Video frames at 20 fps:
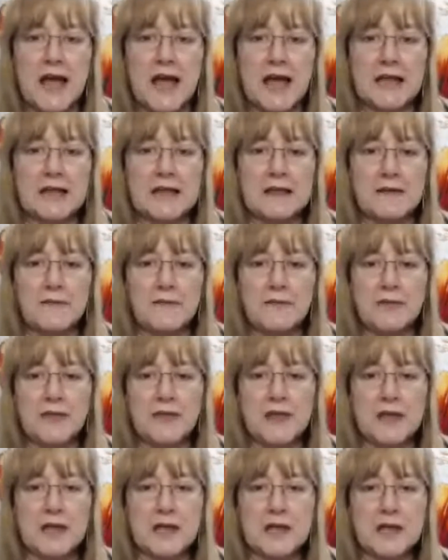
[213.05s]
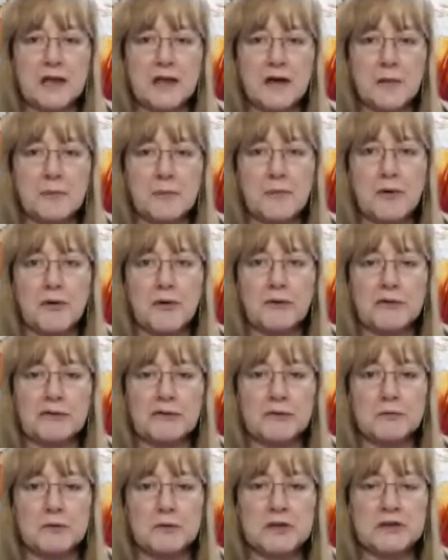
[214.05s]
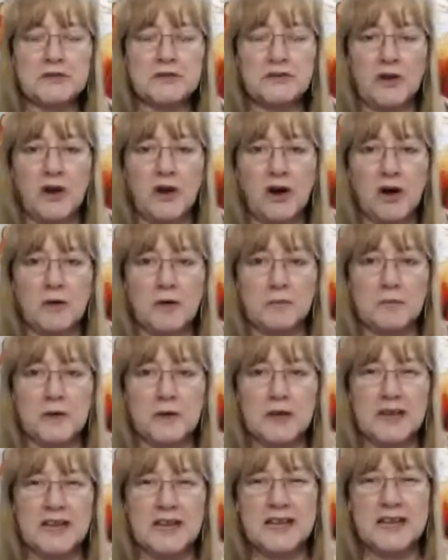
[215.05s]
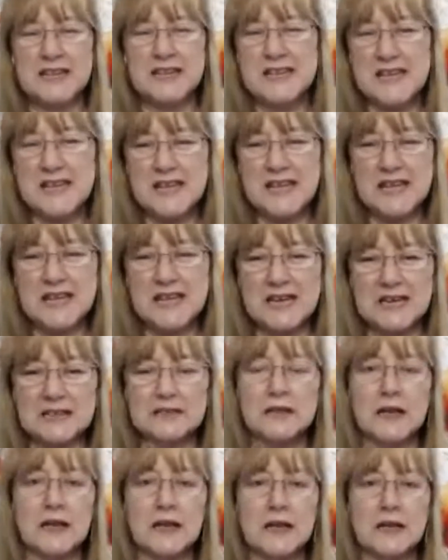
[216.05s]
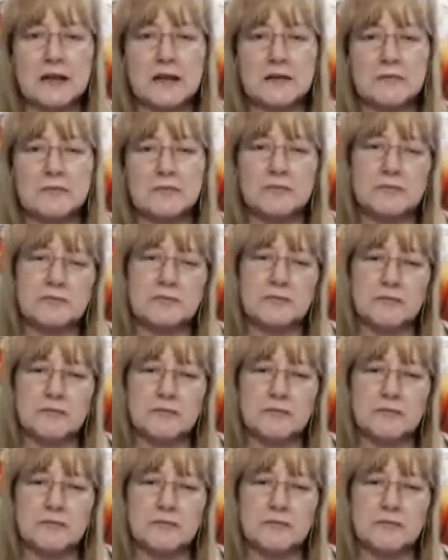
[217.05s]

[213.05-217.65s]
and give the approximate time, year, and